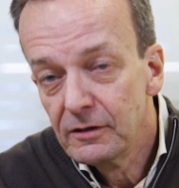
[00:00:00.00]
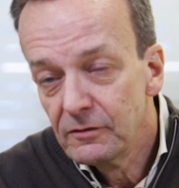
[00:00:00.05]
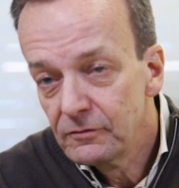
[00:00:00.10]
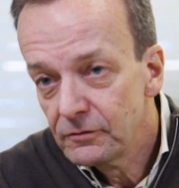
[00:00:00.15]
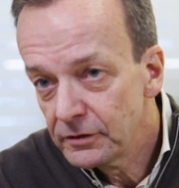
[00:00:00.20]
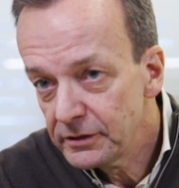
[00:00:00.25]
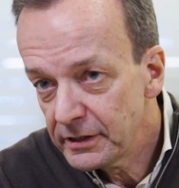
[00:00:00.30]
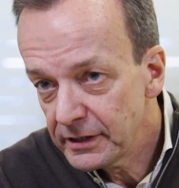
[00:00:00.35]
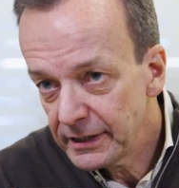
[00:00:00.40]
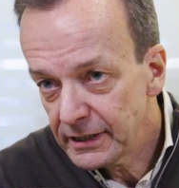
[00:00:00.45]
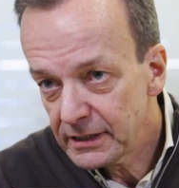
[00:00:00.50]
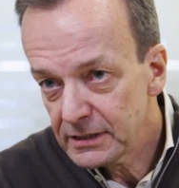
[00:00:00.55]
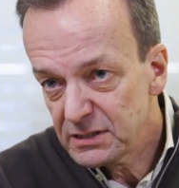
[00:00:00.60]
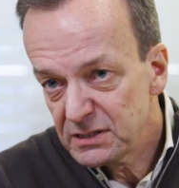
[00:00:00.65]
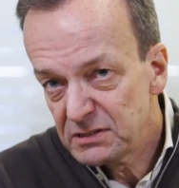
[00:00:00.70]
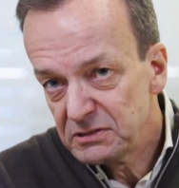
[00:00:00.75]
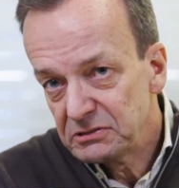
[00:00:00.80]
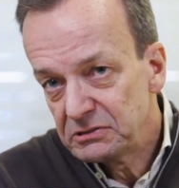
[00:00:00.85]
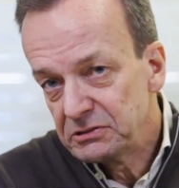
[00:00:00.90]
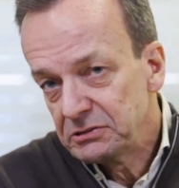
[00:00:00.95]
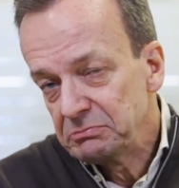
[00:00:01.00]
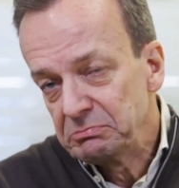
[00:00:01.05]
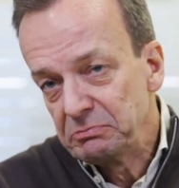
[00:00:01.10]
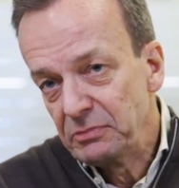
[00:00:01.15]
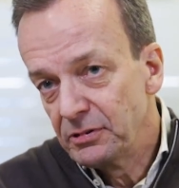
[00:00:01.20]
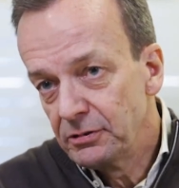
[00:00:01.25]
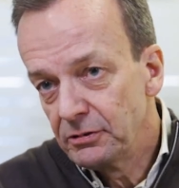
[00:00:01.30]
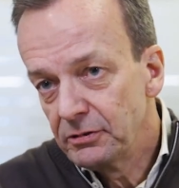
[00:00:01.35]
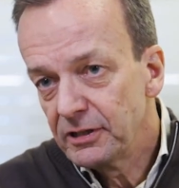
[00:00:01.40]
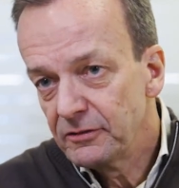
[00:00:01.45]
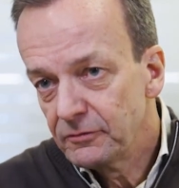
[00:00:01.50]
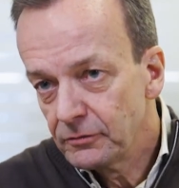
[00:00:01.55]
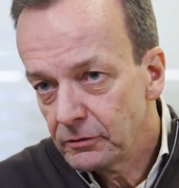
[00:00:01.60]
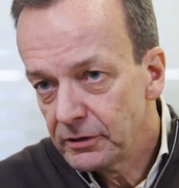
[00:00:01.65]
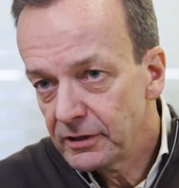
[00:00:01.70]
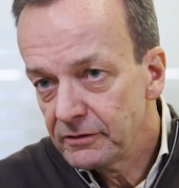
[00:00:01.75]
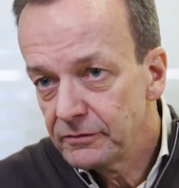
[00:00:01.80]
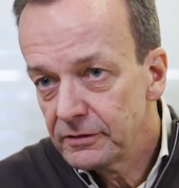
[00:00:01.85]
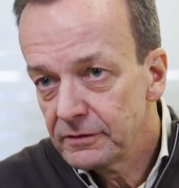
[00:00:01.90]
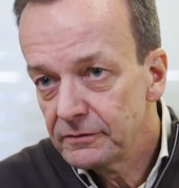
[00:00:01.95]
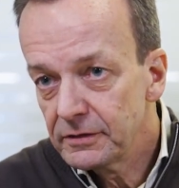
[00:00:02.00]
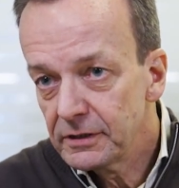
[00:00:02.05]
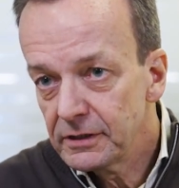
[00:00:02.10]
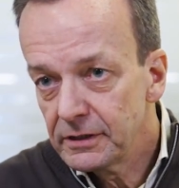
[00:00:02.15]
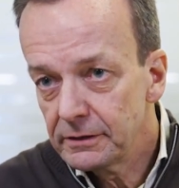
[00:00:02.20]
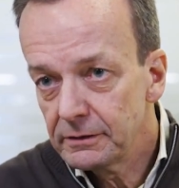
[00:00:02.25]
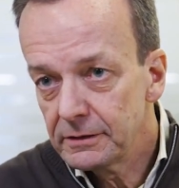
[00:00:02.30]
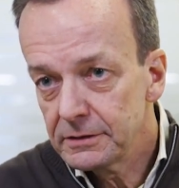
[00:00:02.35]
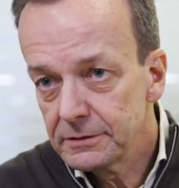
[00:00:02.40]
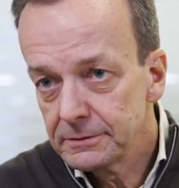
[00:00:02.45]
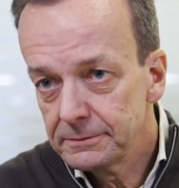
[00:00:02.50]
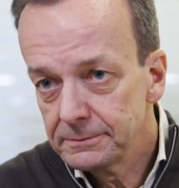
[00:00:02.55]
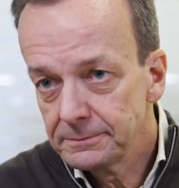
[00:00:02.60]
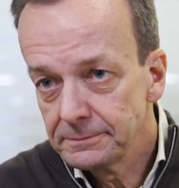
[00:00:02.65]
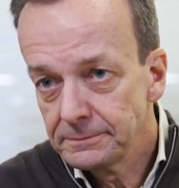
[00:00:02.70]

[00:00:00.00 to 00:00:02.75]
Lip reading: for the next 30, 40, 50 years.